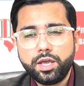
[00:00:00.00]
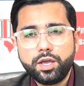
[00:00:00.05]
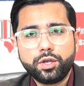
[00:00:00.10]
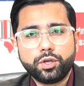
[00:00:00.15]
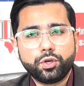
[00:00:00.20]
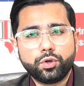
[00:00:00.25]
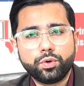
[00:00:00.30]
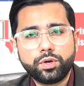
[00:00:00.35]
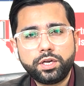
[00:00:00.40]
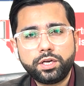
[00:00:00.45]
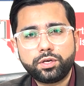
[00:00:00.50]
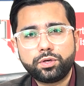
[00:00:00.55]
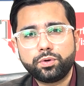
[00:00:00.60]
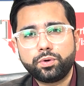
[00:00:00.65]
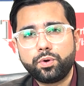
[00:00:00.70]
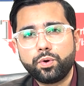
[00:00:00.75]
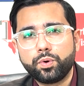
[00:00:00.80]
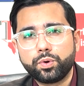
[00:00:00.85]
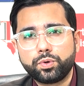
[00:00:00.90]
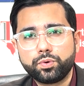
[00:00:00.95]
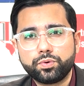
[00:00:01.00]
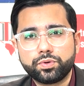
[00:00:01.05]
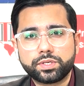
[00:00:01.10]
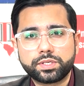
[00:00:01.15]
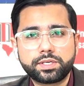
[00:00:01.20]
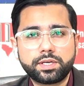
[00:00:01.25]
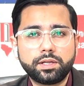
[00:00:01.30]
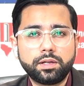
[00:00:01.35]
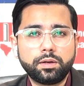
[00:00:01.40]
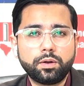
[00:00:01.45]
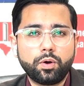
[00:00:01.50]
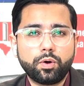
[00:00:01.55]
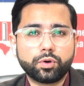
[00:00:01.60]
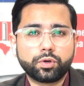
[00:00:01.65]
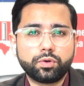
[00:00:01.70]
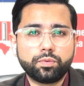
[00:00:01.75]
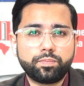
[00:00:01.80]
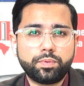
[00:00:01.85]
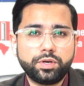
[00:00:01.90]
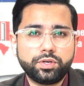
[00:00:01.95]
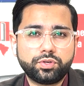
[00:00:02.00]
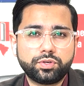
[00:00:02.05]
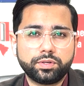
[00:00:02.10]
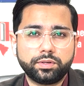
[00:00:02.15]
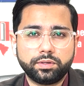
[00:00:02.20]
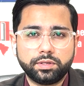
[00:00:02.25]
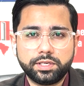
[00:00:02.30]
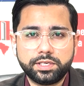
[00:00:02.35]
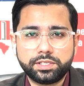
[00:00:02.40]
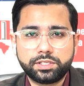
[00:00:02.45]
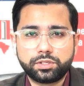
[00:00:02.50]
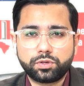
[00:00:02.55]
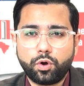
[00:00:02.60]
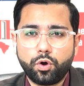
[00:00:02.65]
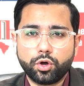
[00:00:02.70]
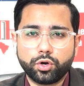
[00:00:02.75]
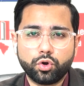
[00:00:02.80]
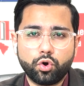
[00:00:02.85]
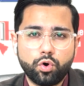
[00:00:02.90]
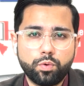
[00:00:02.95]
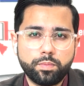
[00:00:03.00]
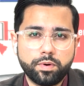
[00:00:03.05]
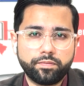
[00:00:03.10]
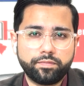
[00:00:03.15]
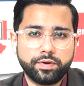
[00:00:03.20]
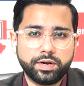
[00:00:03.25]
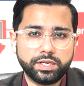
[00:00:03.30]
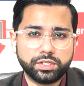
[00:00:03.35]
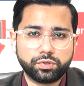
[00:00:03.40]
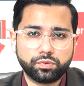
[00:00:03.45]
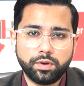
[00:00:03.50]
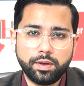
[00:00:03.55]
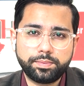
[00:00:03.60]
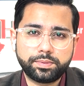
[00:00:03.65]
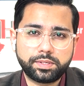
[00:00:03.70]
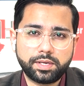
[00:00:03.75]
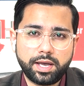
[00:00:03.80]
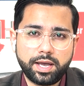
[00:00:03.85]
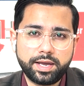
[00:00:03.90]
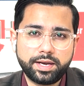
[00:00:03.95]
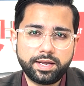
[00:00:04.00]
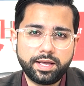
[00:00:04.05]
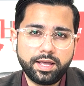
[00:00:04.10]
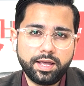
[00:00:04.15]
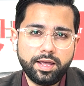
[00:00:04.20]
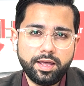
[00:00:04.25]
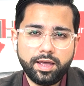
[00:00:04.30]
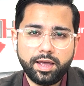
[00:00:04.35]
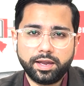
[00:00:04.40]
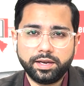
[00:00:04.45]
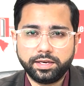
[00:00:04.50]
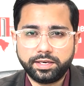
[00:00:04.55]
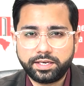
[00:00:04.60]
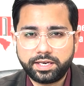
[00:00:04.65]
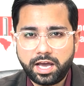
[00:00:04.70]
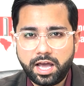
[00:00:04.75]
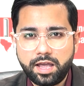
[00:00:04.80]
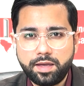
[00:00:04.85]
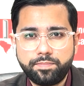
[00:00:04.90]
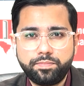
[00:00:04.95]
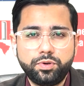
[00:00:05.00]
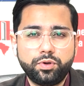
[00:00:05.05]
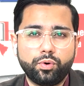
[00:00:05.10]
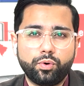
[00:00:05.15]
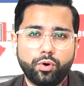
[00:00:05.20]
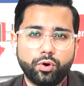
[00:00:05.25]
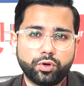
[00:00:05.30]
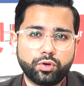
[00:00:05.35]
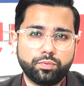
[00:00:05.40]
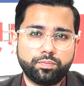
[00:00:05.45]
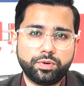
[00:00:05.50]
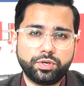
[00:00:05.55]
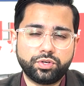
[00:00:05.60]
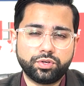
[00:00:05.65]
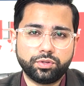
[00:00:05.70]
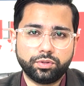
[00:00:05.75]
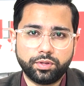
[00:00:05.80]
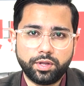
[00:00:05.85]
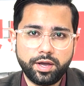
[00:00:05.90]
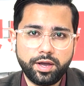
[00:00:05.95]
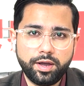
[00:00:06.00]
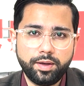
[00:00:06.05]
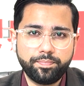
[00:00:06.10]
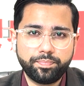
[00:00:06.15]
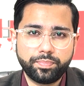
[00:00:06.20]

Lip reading: you need to go to Skill Occupation List on Home Affairs website and type your occupation there.